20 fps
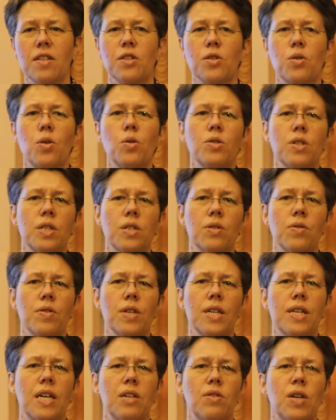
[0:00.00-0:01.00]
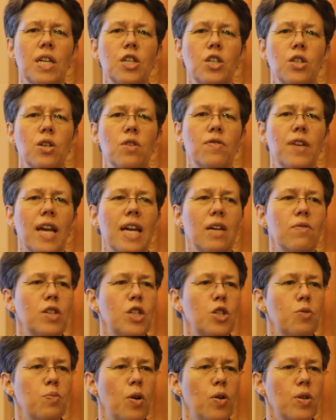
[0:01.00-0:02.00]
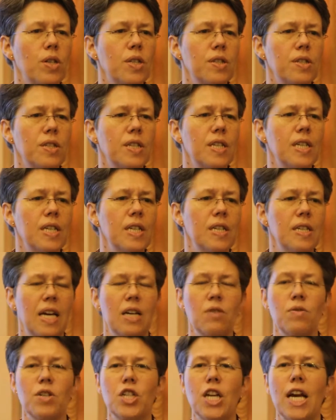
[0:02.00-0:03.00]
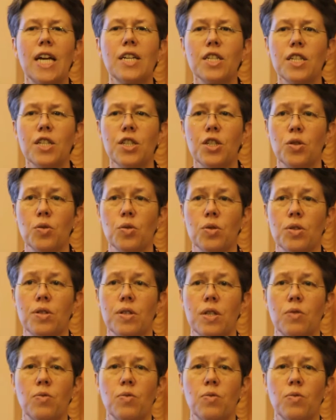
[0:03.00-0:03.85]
This goes into the direction of language policy, language attitudes.